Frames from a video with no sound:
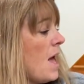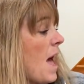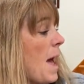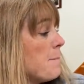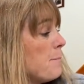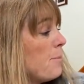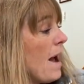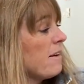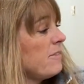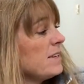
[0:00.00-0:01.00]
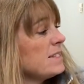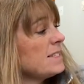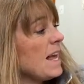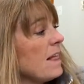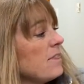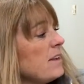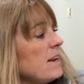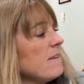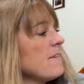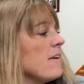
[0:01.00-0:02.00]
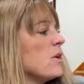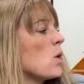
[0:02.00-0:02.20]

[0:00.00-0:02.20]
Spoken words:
At breakfast, Anthony found